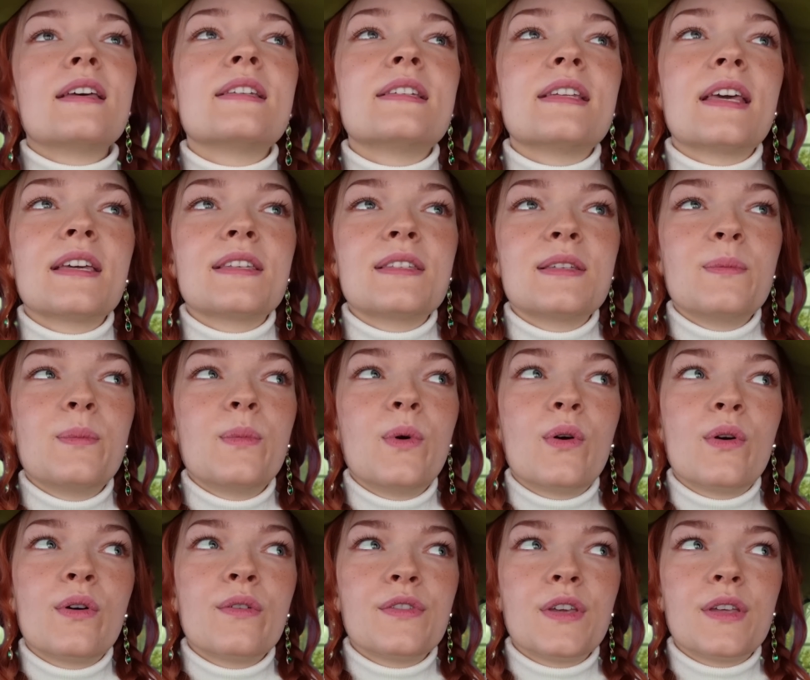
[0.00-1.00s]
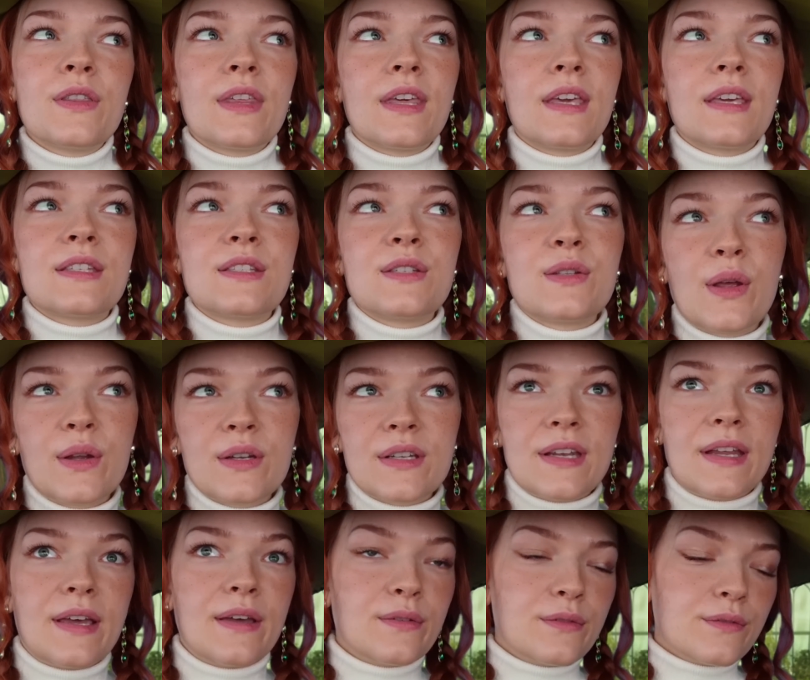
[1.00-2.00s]
Take some more if you think it's not
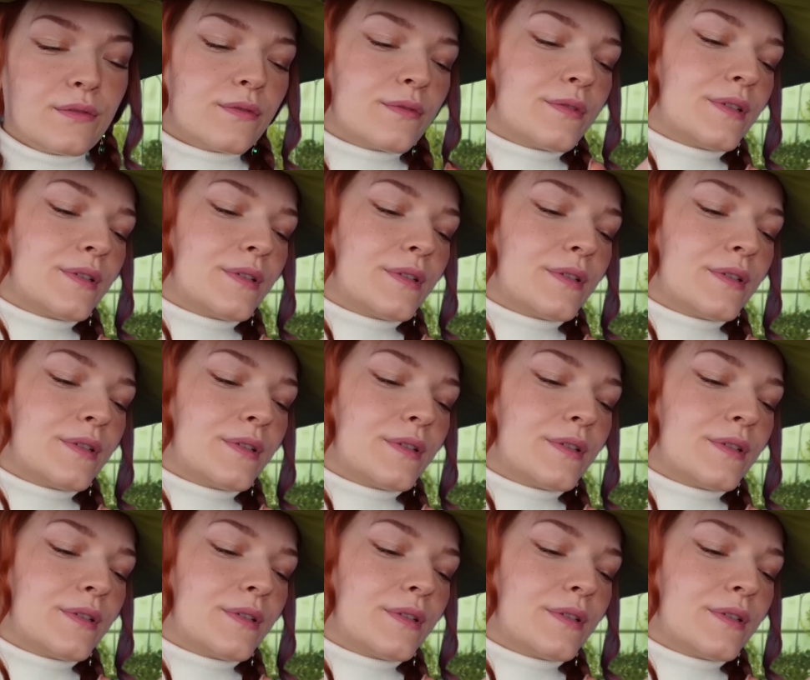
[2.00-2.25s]
enough.